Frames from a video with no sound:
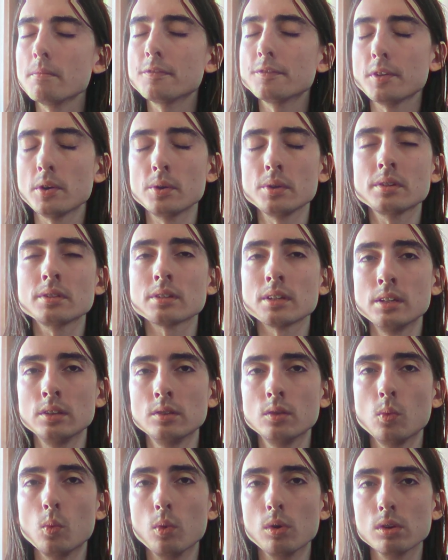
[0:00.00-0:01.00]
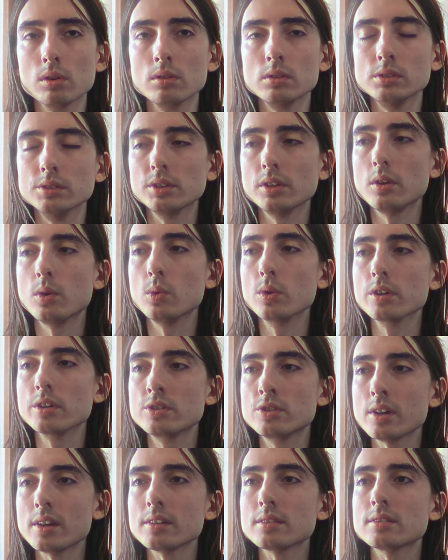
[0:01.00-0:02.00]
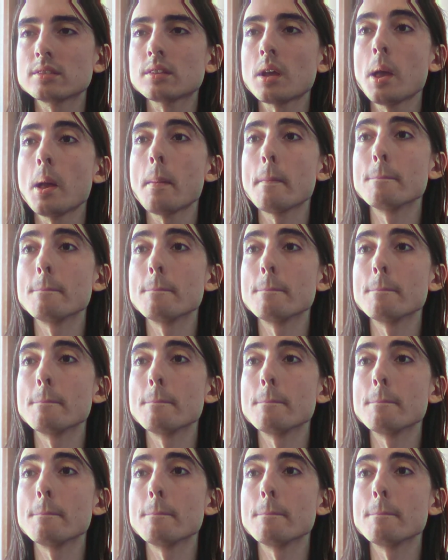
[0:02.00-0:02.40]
folks in the world who are just